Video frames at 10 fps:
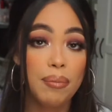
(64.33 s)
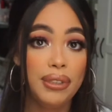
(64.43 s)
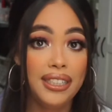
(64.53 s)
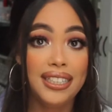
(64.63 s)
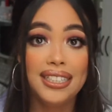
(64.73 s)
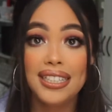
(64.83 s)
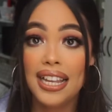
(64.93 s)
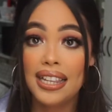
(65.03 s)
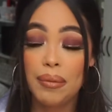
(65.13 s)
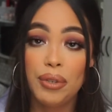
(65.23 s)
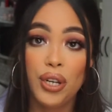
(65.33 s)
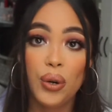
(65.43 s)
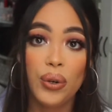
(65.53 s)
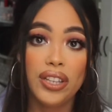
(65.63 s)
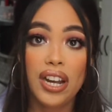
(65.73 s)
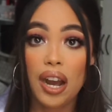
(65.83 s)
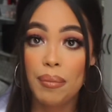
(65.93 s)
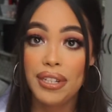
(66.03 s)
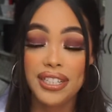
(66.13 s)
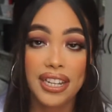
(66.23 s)
Please let me know in the
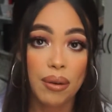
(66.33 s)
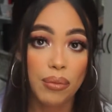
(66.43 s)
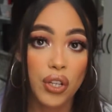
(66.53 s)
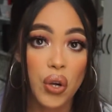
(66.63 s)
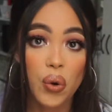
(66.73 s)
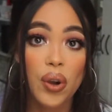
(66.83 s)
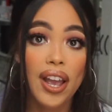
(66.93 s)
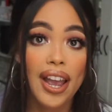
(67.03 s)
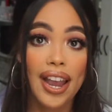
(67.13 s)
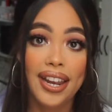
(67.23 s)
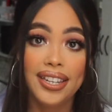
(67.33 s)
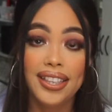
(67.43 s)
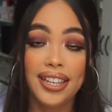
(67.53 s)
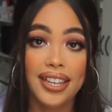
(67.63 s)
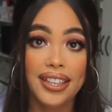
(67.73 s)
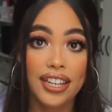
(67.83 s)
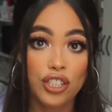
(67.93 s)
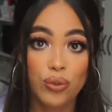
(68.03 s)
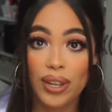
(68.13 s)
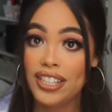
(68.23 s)
comments down below anything
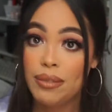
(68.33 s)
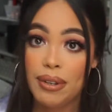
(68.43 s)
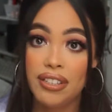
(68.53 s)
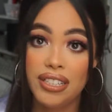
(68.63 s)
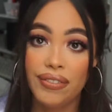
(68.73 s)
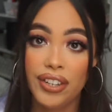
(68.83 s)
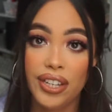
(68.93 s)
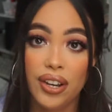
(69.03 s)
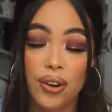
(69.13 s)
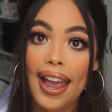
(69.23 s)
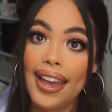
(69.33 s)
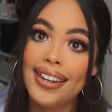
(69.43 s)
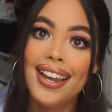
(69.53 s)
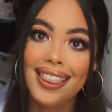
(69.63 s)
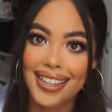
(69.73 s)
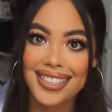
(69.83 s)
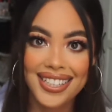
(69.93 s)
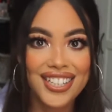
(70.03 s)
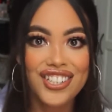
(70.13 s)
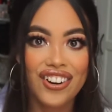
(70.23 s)
that you liked about this video, and let's
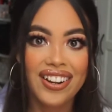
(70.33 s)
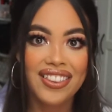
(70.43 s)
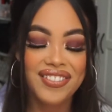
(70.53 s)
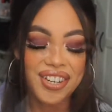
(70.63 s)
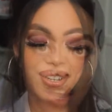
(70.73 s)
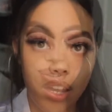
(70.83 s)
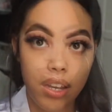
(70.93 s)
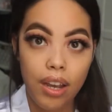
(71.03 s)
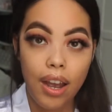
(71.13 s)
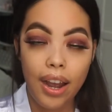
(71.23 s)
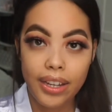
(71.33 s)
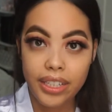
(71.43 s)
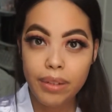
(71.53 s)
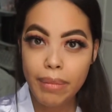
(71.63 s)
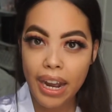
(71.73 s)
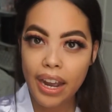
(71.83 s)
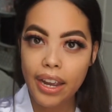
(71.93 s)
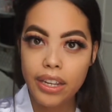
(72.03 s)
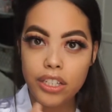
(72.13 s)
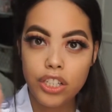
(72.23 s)
get started on the video. I did my
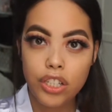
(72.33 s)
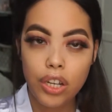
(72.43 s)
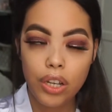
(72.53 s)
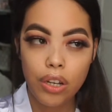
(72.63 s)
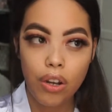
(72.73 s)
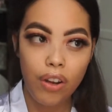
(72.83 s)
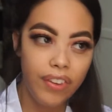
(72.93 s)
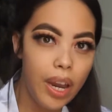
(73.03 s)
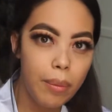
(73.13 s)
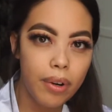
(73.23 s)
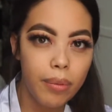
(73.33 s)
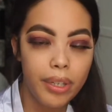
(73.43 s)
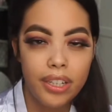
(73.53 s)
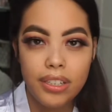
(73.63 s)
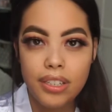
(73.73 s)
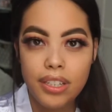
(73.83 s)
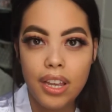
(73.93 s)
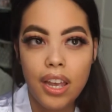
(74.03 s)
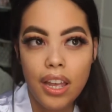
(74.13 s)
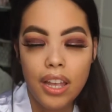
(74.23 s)
eyes off camera because
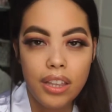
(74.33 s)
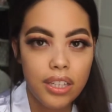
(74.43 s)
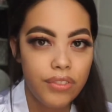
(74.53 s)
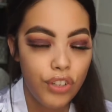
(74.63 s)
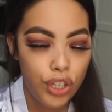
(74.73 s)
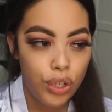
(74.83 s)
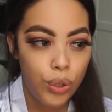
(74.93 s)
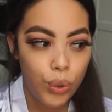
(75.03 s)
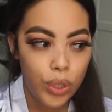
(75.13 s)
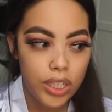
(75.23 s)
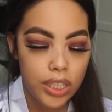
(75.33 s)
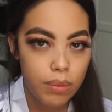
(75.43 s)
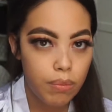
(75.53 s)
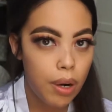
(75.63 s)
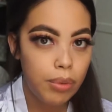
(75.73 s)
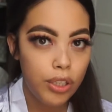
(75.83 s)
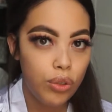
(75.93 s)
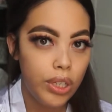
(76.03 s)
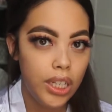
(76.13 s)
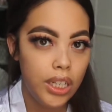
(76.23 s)
this video is probably
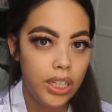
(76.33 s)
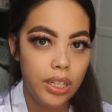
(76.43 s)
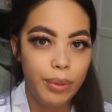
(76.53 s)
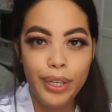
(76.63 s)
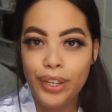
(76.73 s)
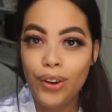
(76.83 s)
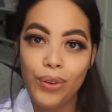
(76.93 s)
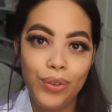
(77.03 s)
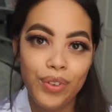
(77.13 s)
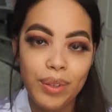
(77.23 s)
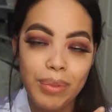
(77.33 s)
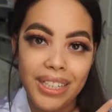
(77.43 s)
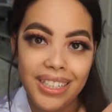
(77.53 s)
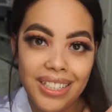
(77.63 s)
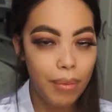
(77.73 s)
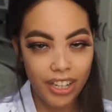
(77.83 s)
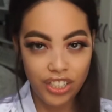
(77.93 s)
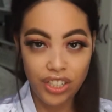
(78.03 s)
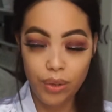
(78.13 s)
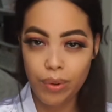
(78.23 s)
low-key gonna be all over the place. I
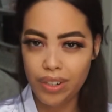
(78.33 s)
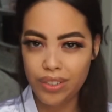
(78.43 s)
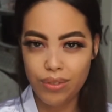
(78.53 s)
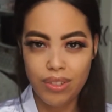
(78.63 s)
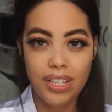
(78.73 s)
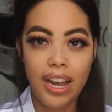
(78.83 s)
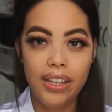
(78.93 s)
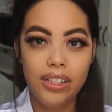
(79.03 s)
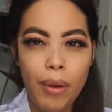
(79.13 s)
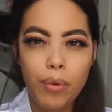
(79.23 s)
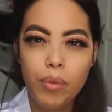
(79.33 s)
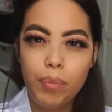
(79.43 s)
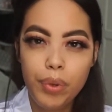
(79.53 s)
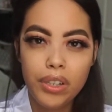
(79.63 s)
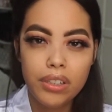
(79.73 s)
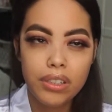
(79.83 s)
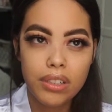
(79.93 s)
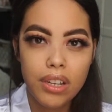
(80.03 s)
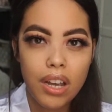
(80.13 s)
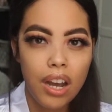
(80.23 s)
just didn't want to do this eye look. I will put
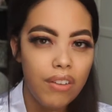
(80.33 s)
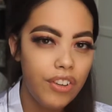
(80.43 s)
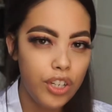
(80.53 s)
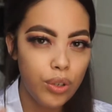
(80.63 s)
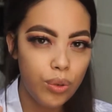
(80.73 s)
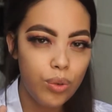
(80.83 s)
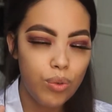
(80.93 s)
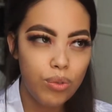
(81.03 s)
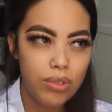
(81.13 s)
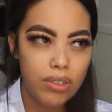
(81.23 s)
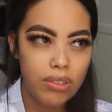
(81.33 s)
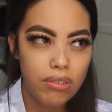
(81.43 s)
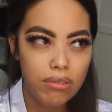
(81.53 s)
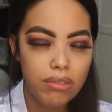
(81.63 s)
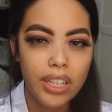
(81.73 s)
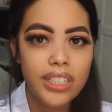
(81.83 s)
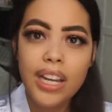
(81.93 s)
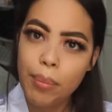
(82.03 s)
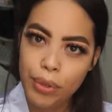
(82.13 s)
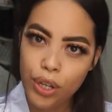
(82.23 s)
a video link
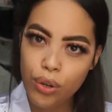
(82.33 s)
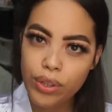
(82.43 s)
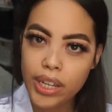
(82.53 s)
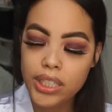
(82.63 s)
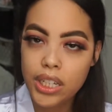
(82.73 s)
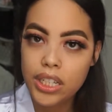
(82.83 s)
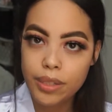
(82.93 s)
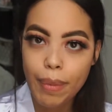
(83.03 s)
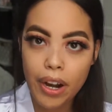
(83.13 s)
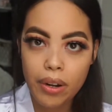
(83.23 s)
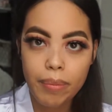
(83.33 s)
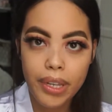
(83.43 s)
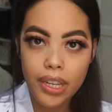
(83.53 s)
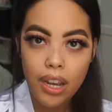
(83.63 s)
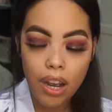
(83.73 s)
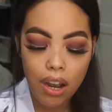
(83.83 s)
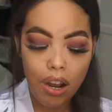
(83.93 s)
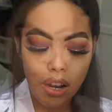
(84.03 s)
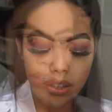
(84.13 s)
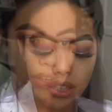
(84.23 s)
down below that did inspire me
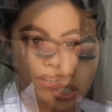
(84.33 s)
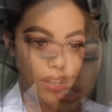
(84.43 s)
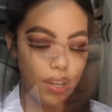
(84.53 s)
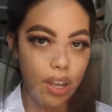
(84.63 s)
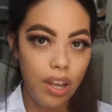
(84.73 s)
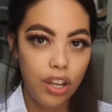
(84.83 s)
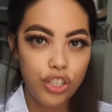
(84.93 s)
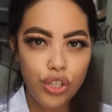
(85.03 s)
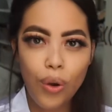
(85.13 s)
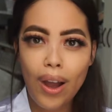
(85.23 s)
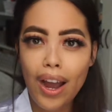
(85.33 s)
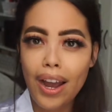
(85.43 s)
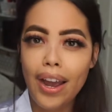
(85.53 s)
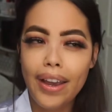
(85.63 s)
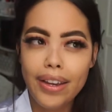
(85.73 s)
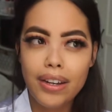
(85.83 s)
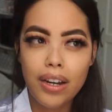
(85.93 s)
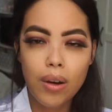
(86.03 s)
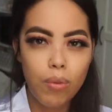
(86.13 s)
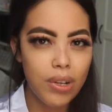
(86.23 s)
on this look. So I
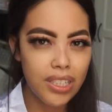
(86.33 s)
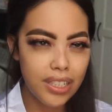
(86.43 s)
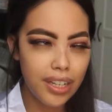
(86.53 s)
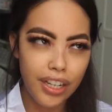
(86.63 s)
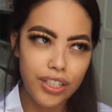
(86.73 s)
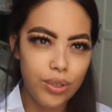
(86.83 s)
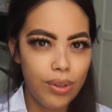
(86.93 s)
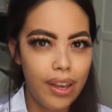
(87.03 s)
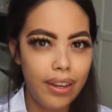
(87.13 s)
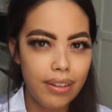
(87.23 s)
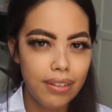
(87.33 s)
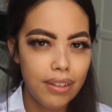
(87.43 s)
was gonna do like